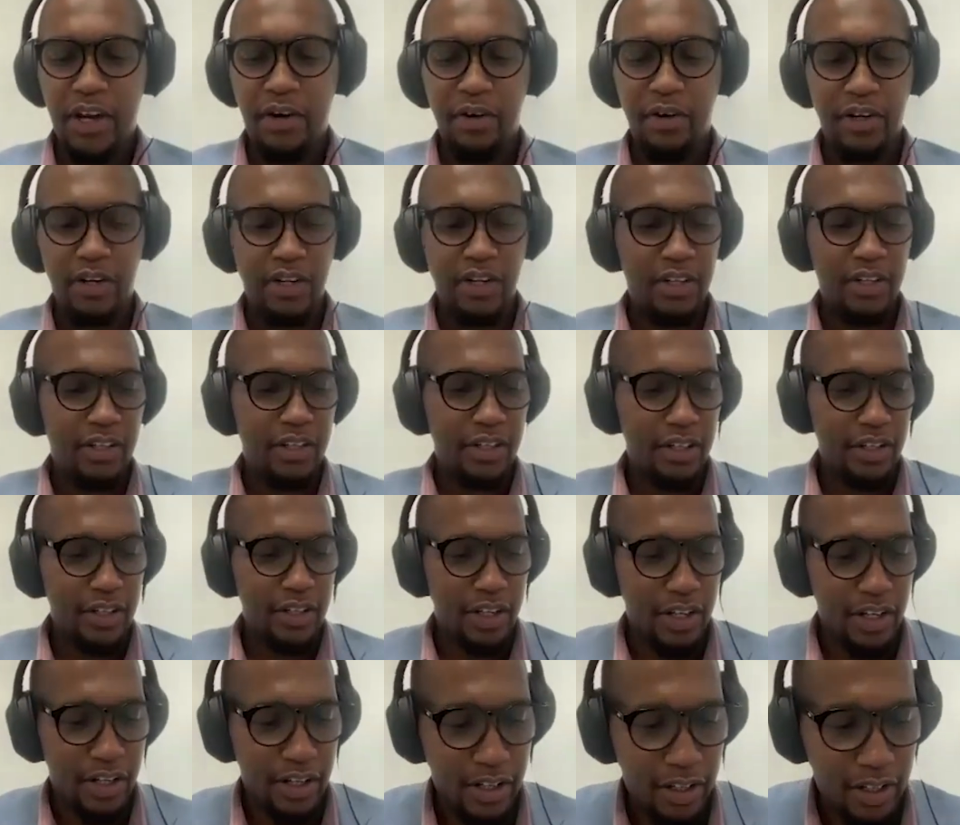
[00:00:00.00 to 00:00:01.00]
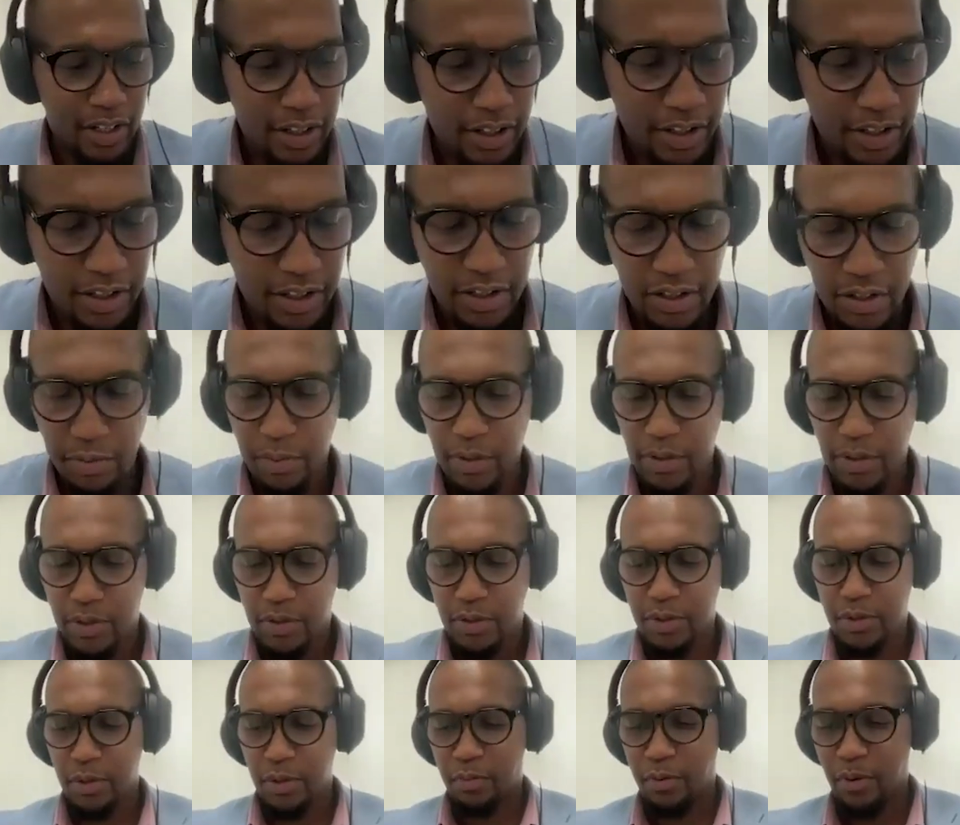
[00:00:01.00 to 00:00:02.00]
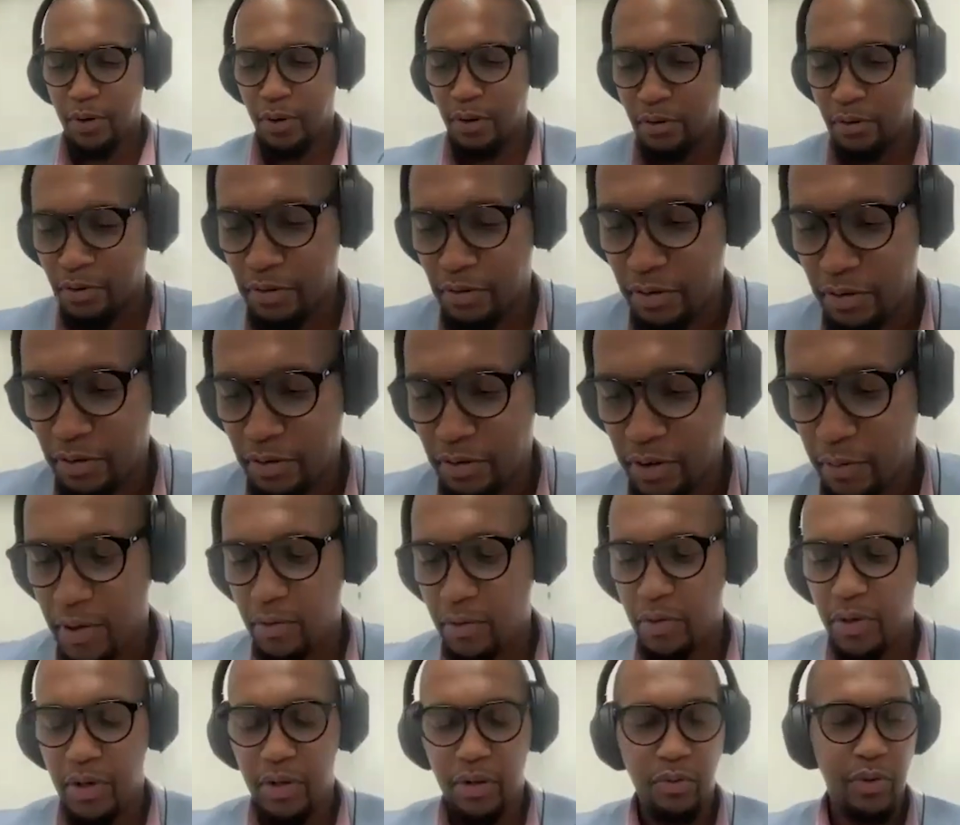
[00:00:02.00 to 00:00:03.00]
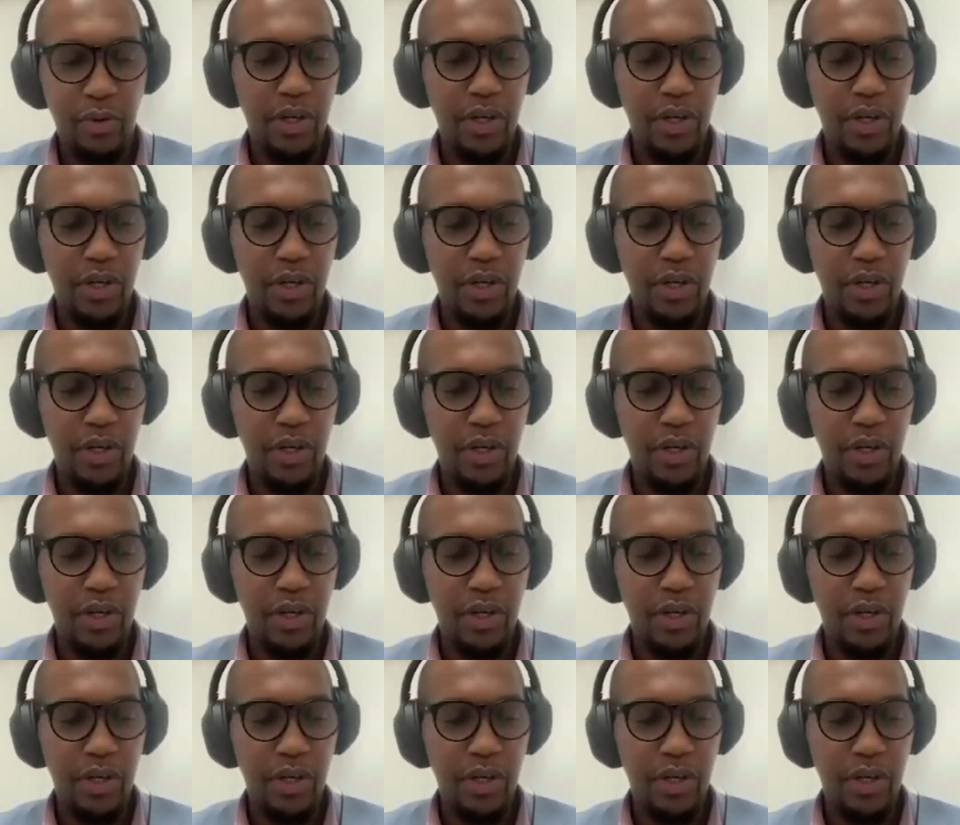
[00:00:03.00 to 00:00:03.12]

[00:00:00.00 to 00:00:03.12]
directly in response to the Prof. I mean,